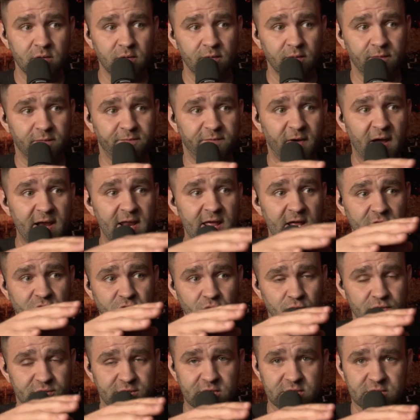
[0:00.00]

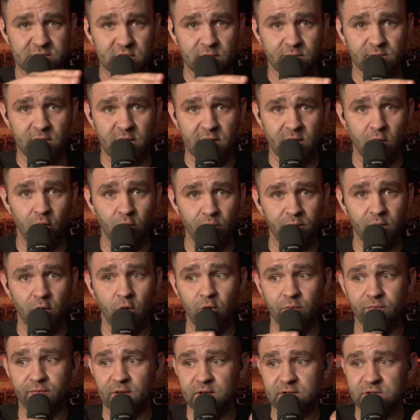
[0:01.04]
financial system. Like, oh,
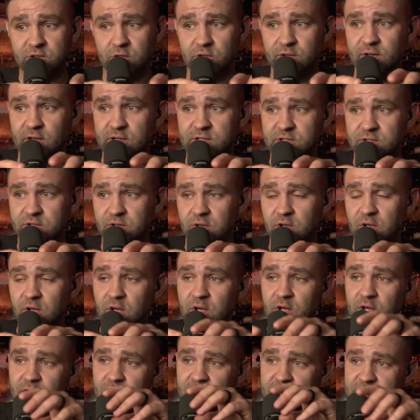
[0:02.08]
oh, that's, that's,
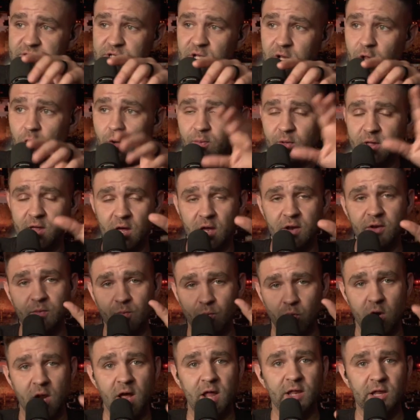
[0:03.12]
it's globally,
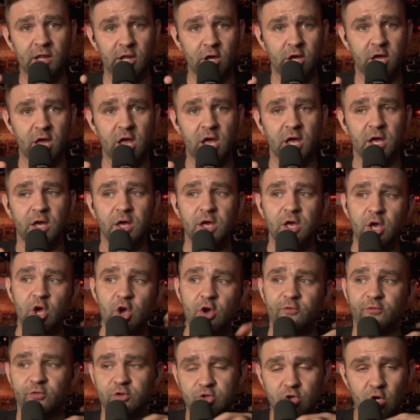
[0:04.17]
we're not looking
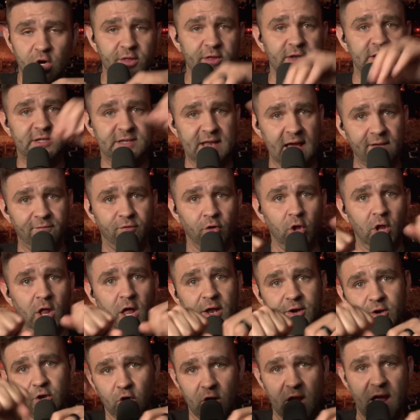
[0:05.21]
for sort of the devil
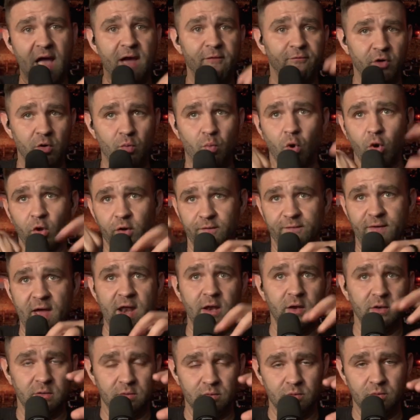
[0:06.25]
under every world event,
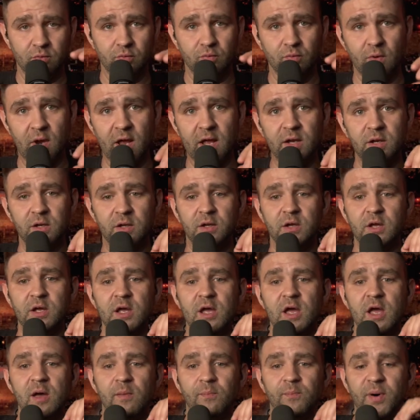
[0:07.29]
right?
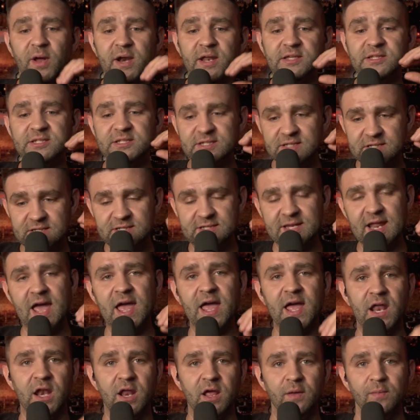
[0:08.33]
But
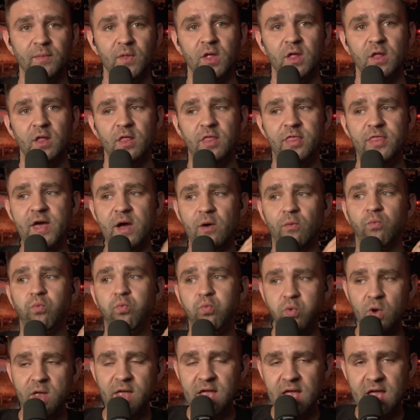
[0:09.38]
instead, hmm. that
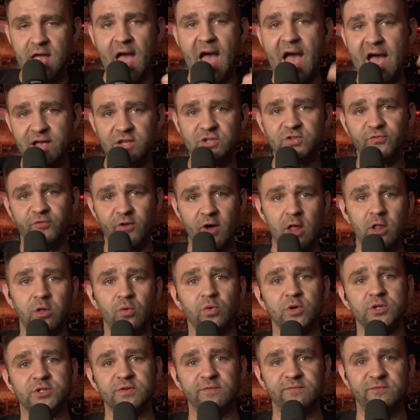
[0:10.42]
we as
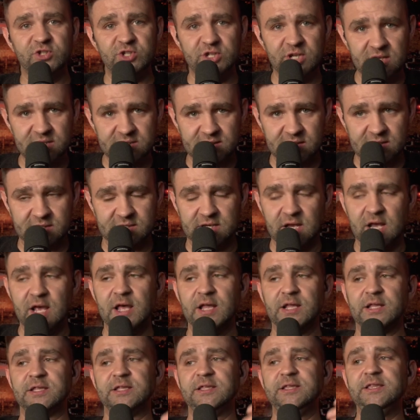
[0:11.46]
followers of Jesus
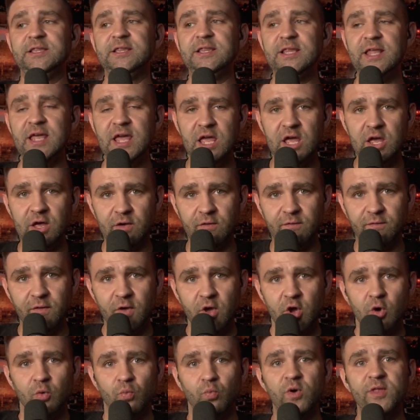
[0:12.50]
live
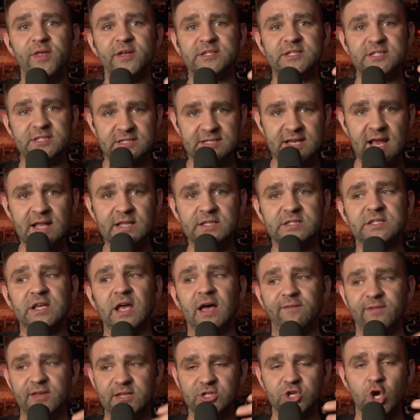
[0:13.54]
with a sense
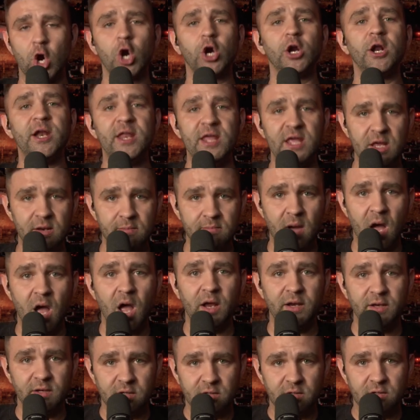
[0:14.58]
of eternity in mind.